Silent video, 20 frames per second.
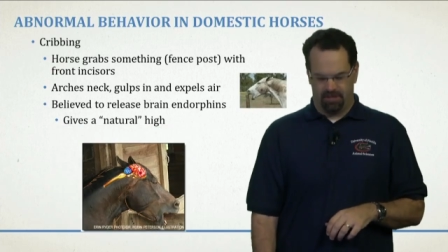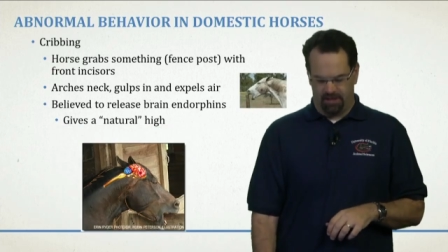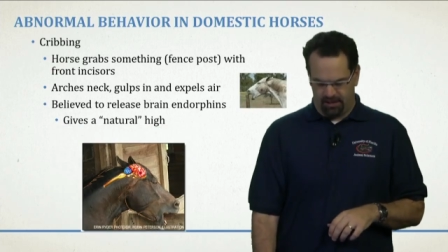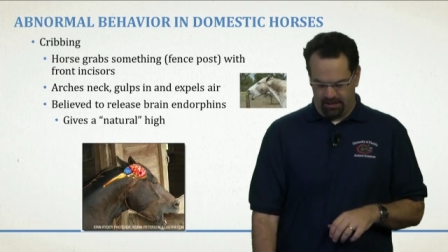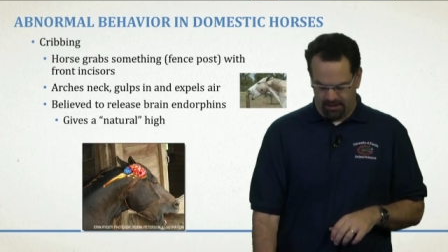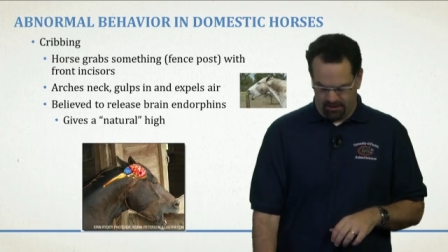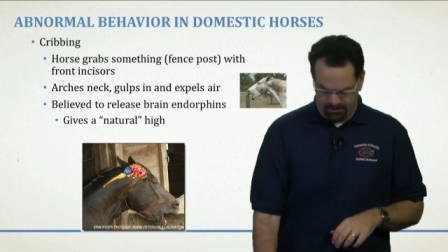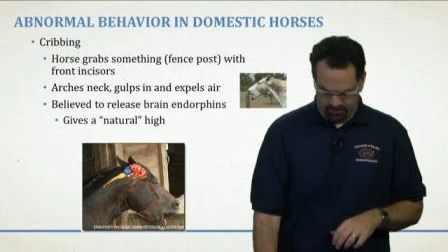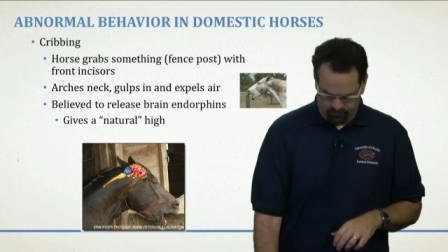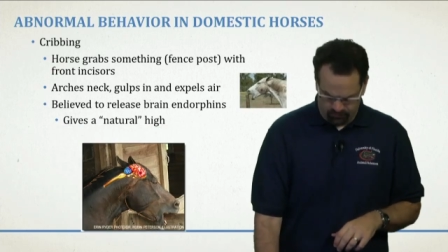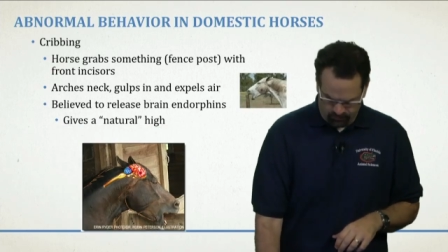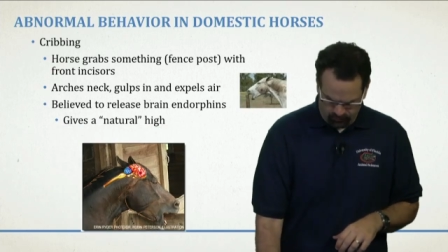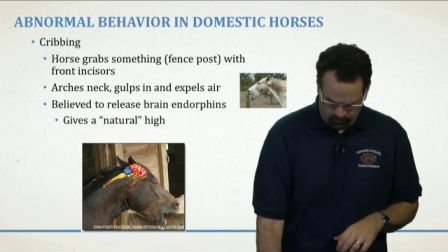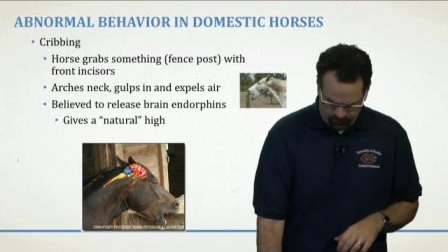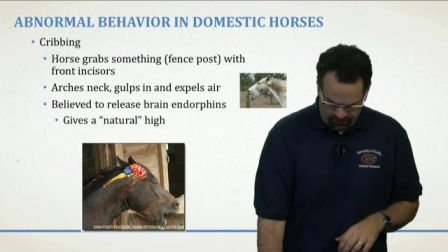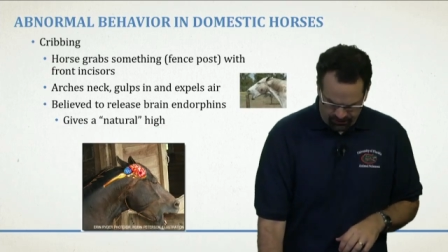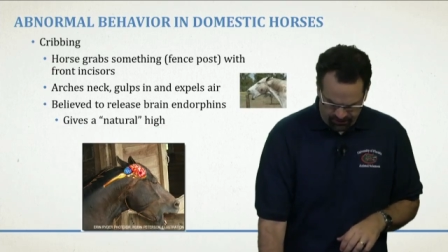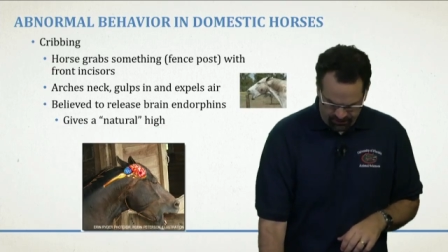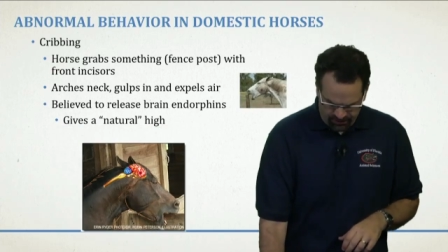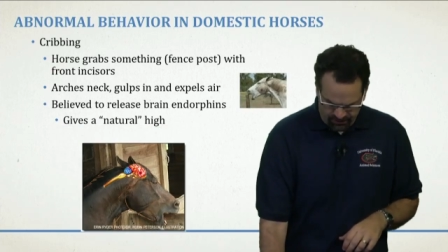And
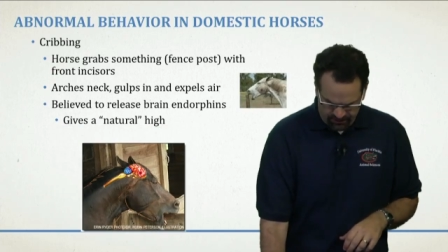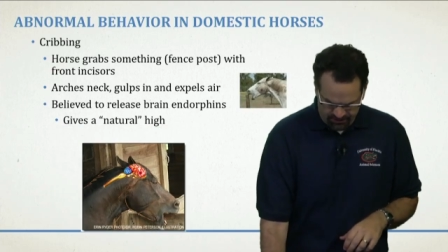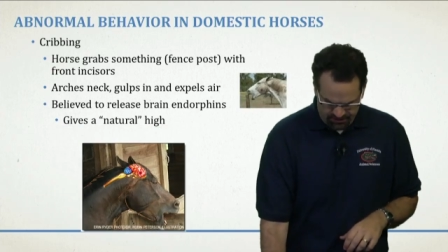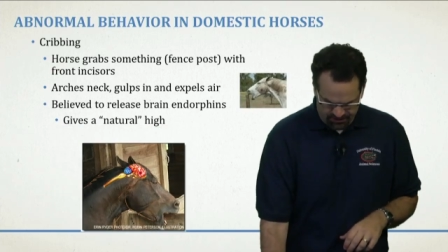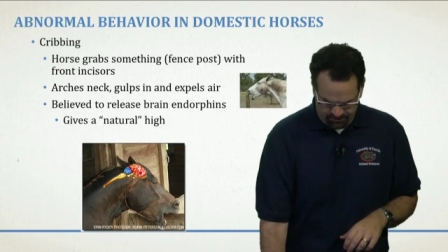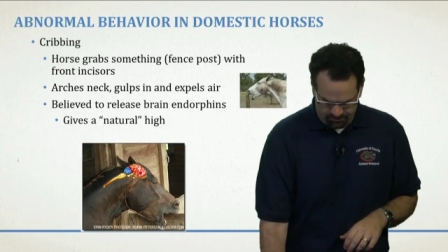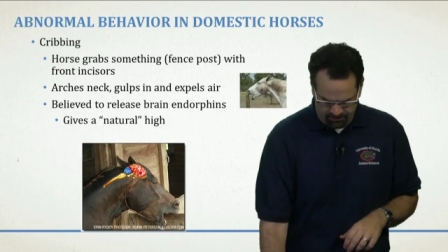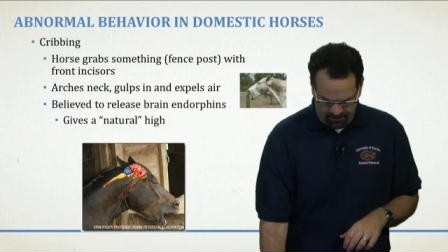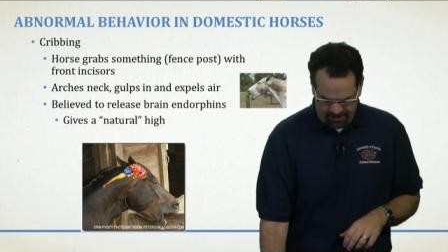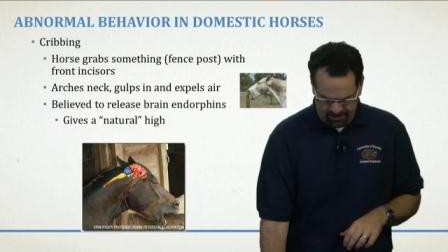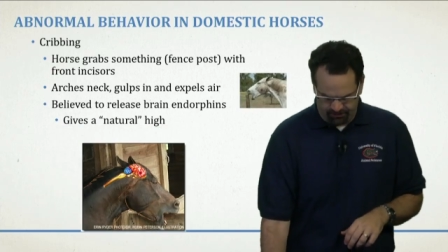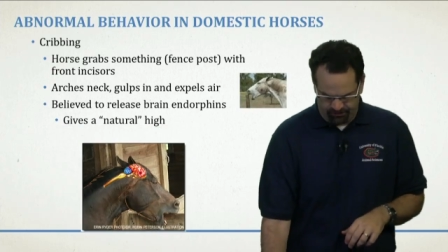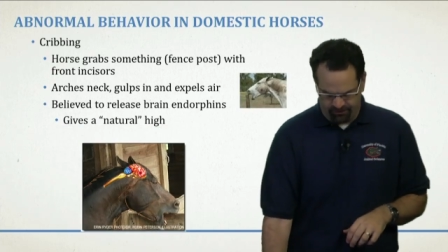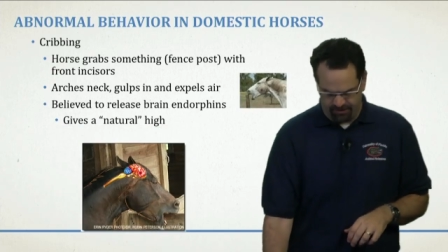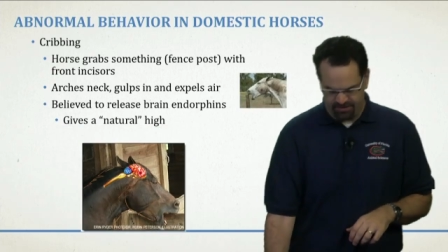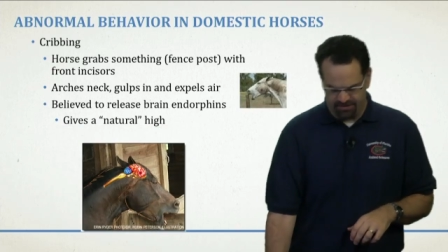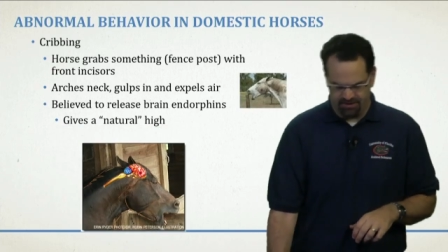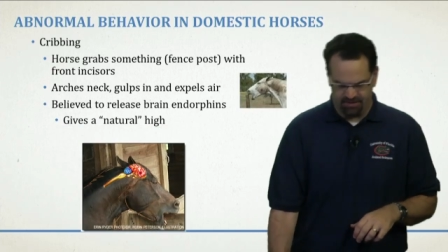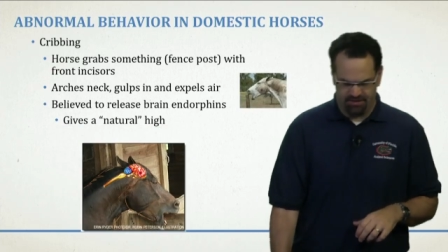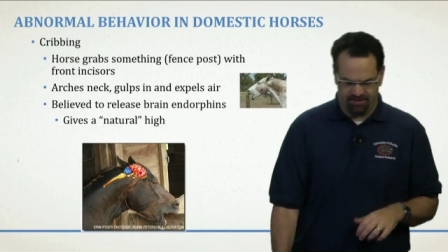we think this
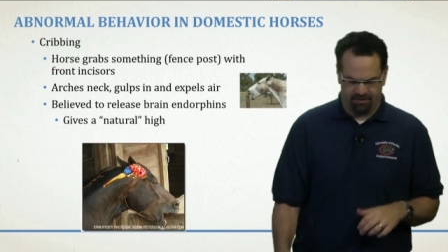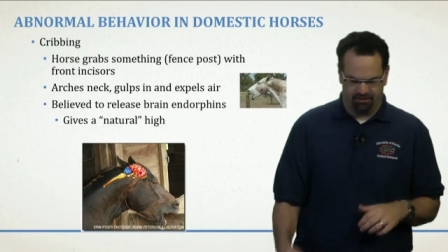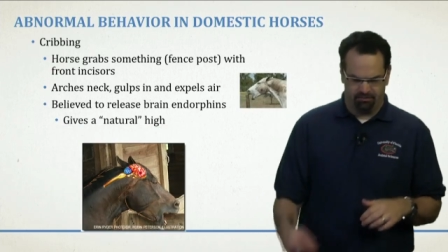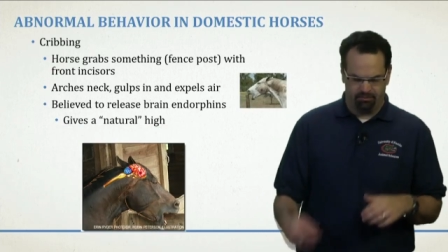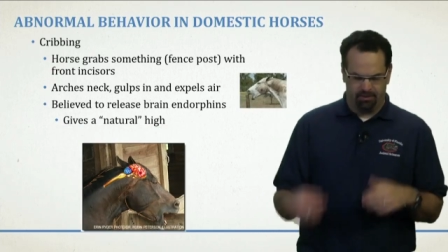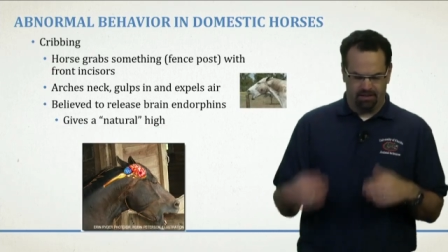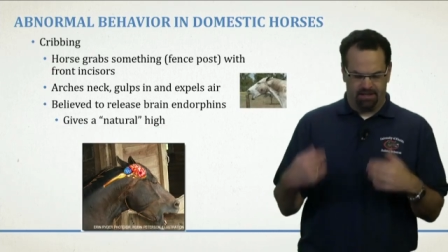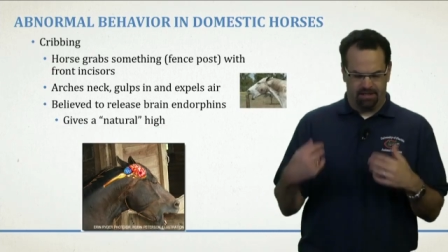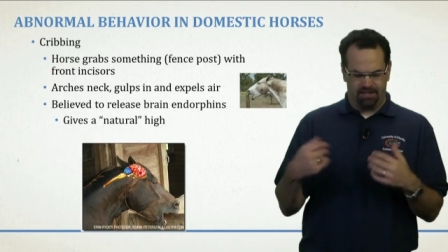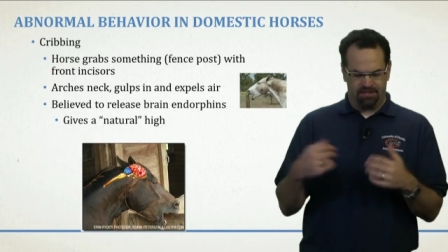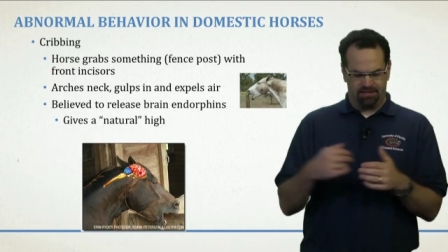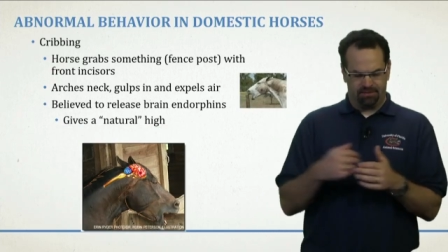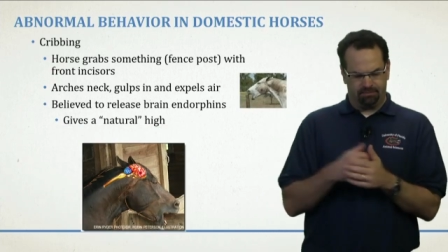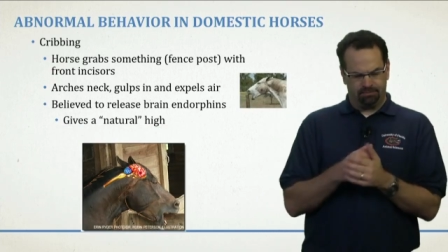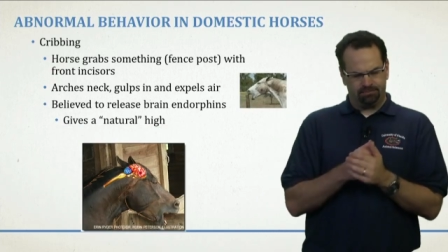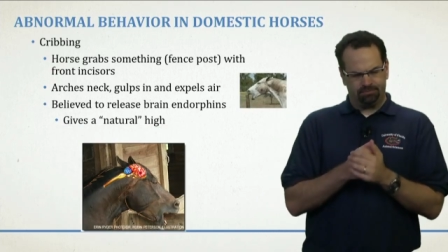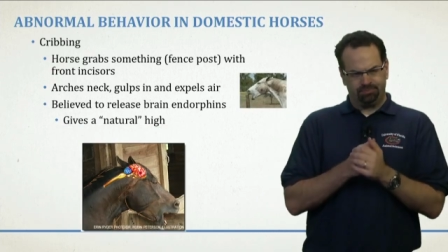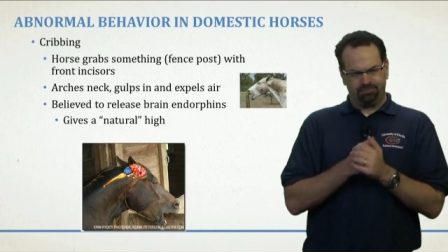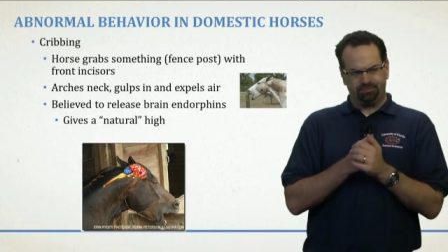manifests itself because